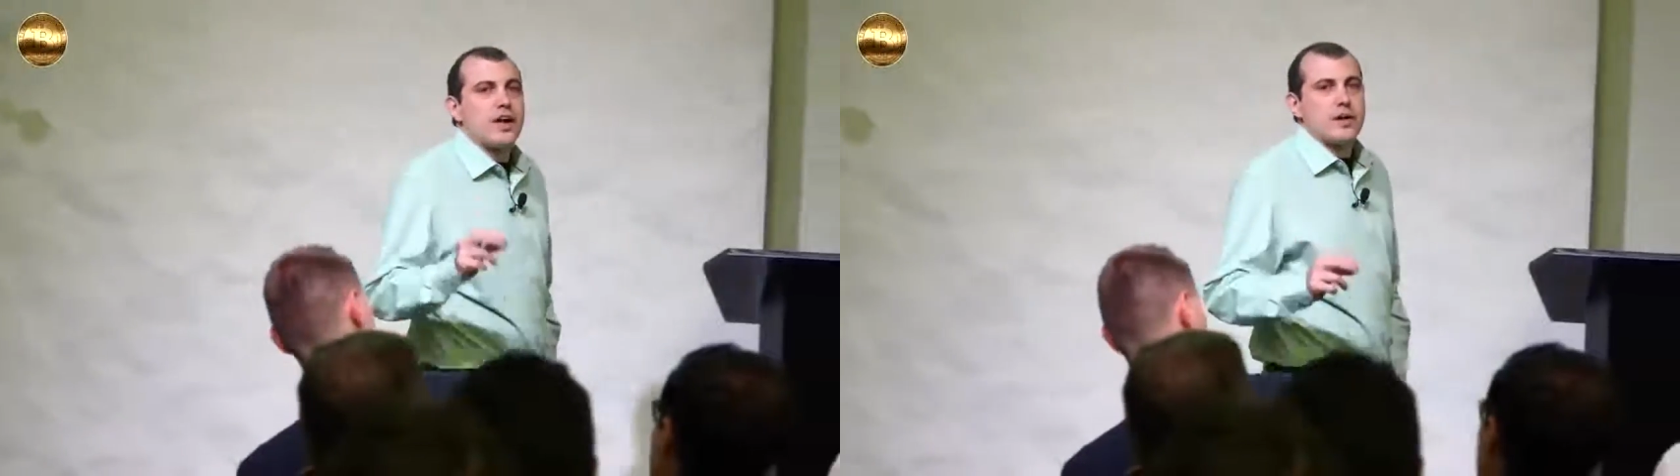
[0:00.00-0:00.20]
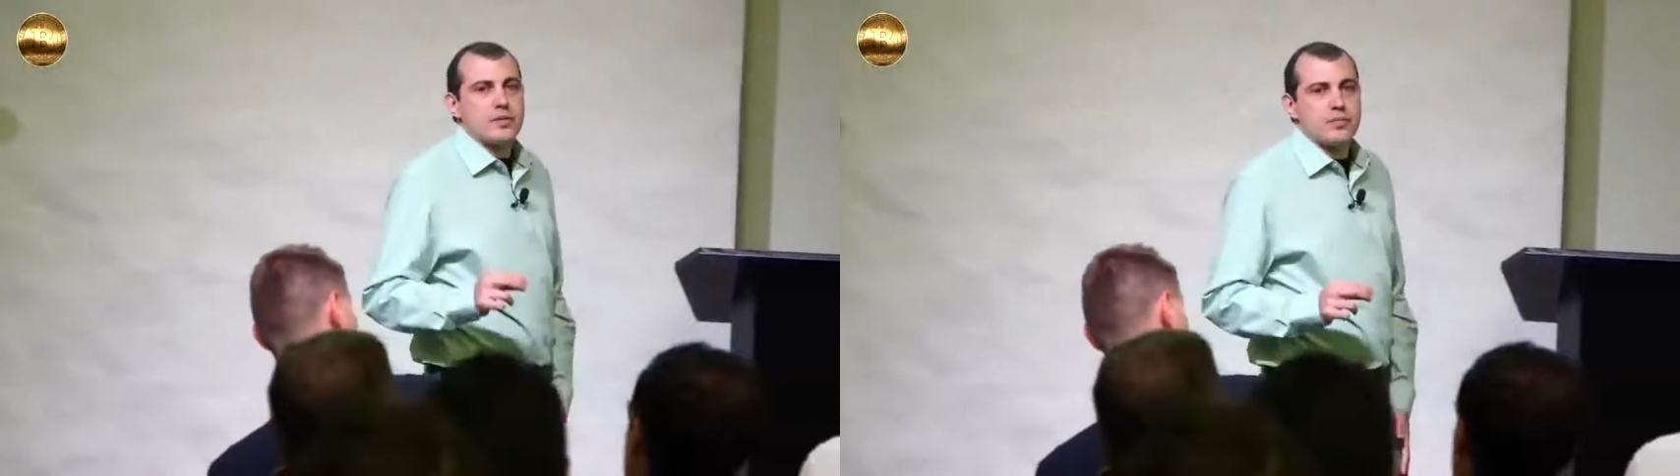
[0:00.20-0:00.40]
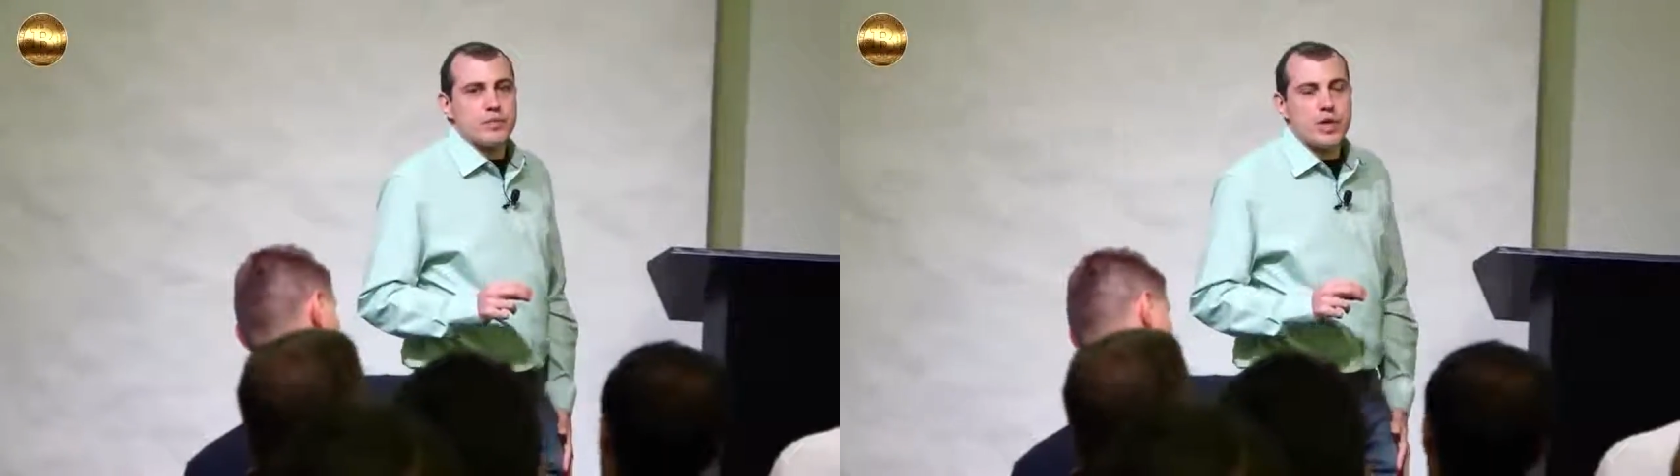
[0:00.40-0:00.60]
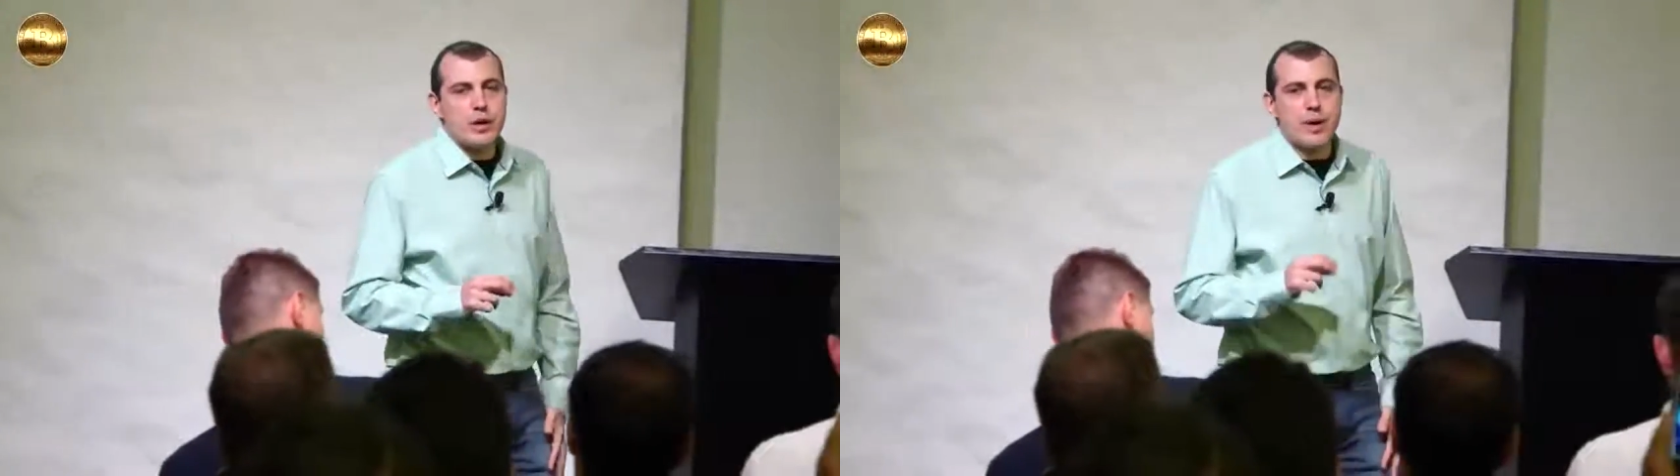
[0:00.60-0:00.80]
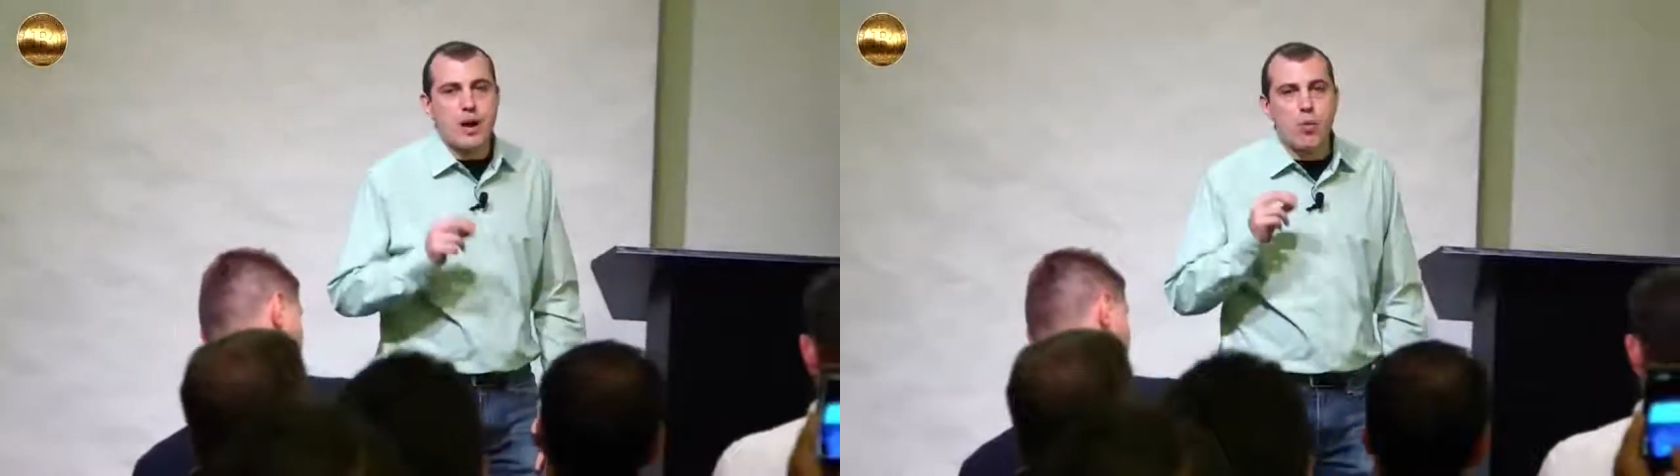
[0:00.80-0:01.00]
there
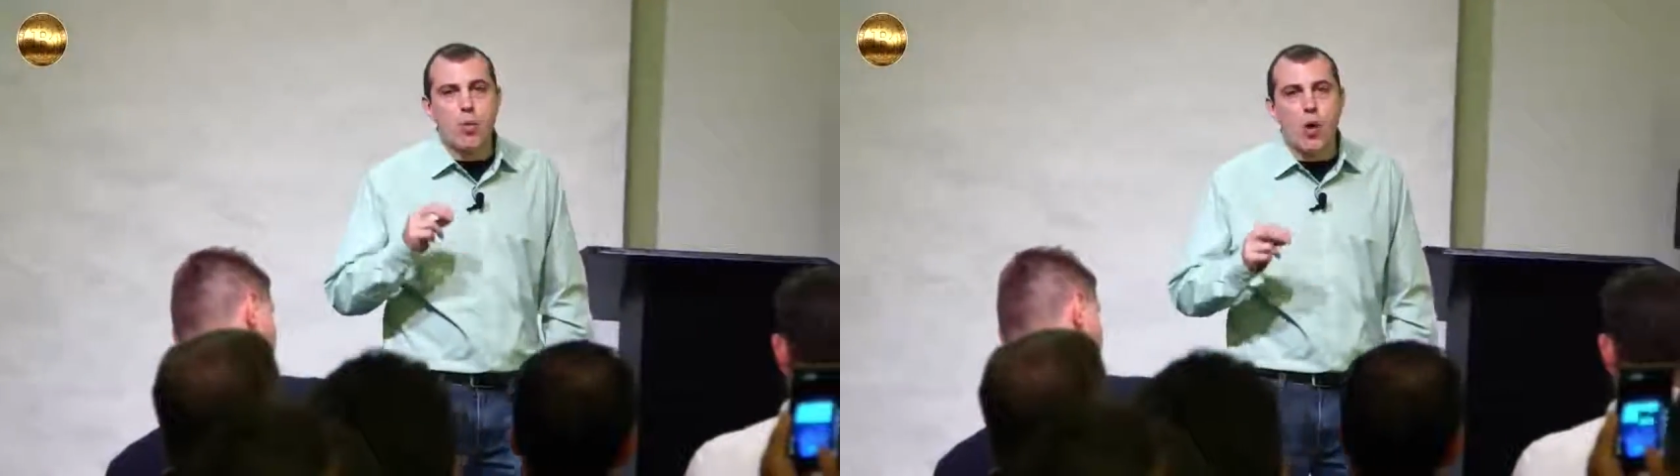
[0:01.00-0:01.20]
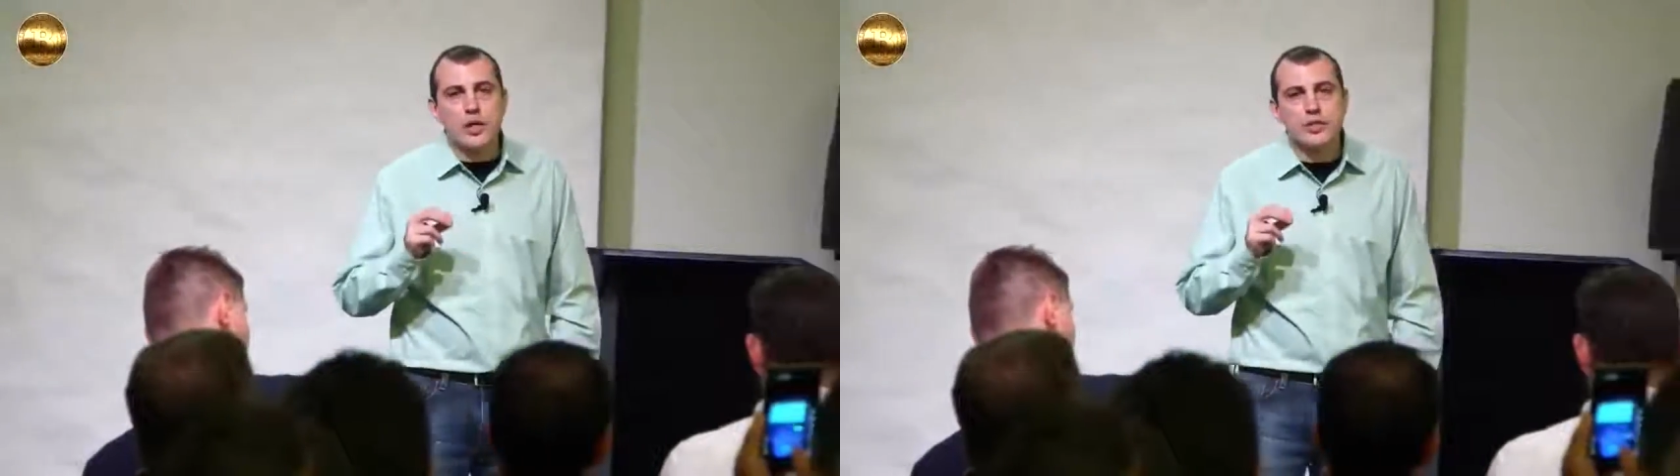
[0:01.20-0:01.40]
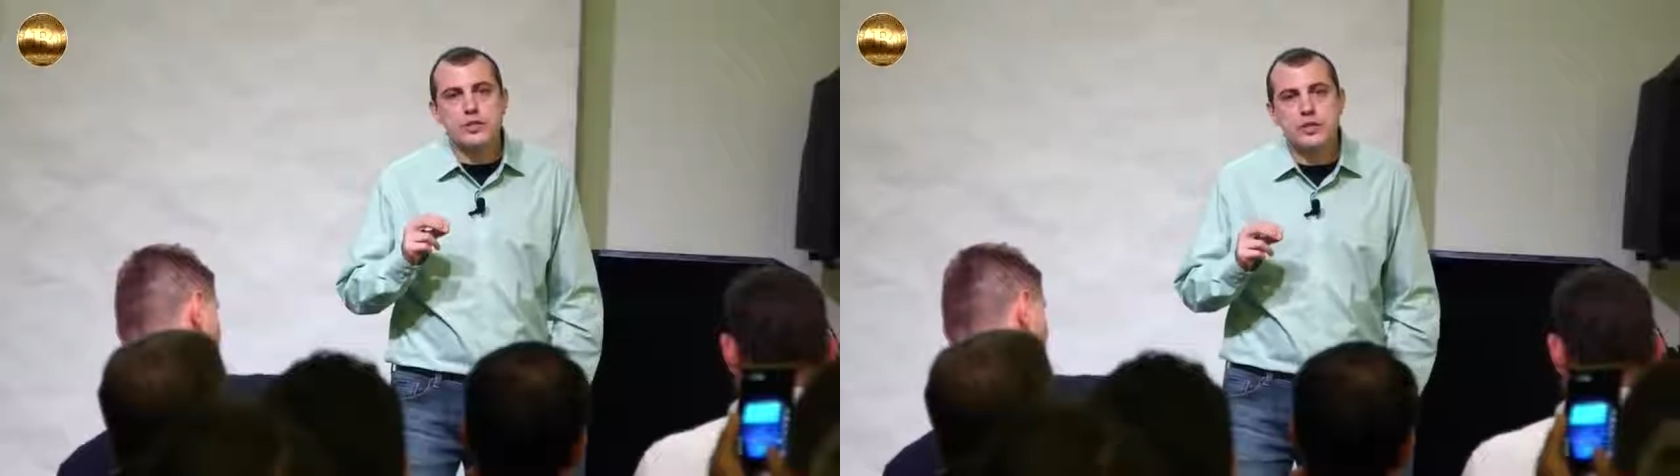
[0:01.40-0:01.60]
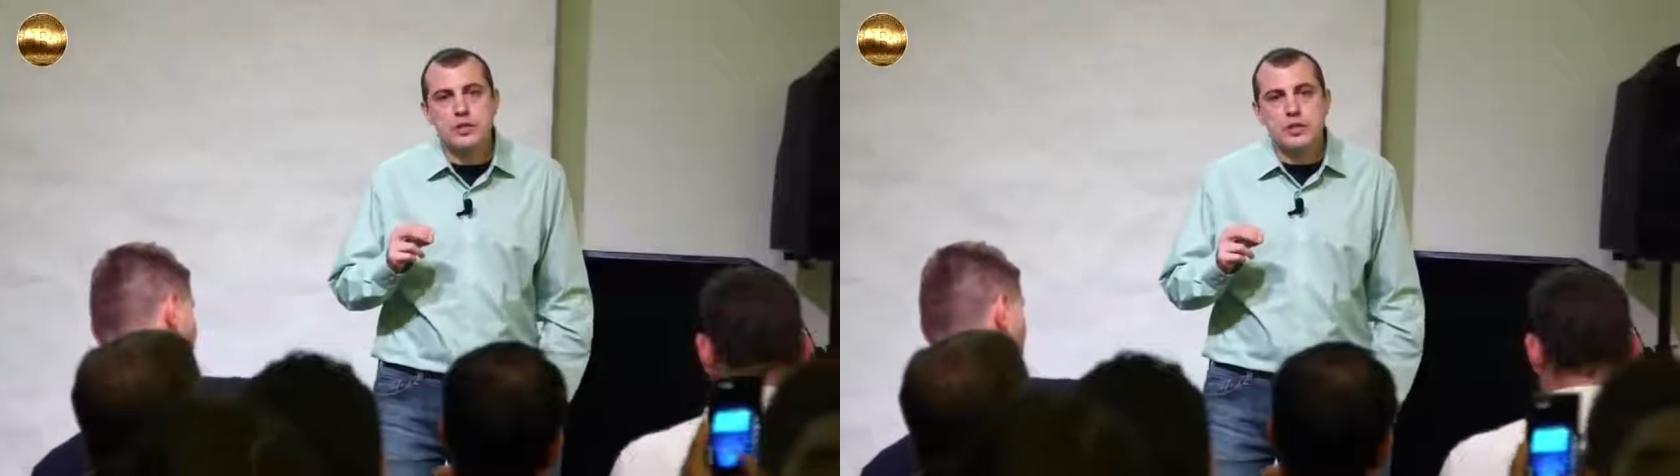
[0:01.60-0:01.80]
about what